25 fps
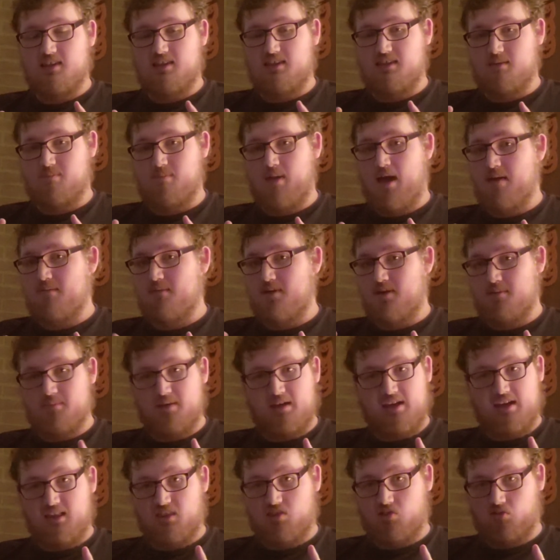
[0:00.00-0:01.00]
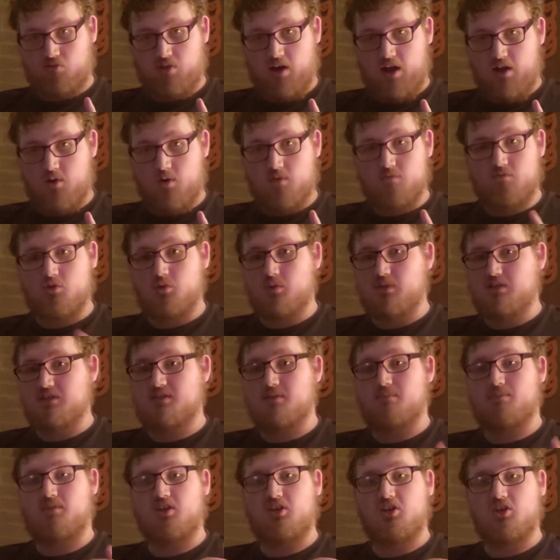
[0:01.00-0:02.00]
the Batman Begins route of doing
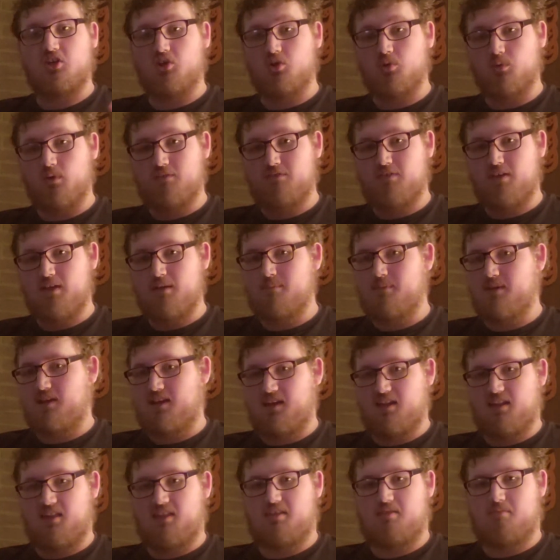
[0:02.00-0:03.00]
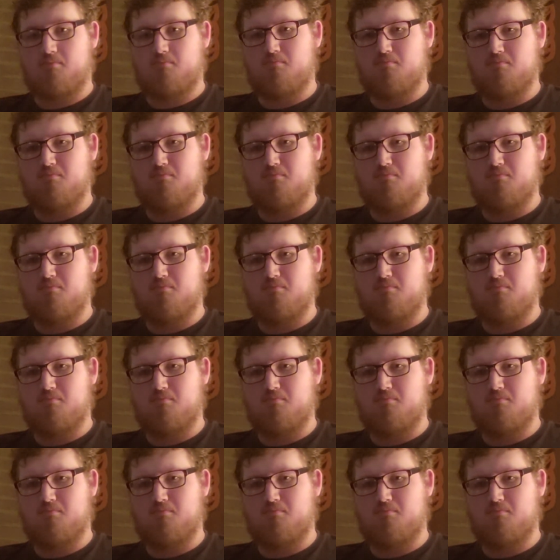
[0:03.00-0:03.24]
something new with it, because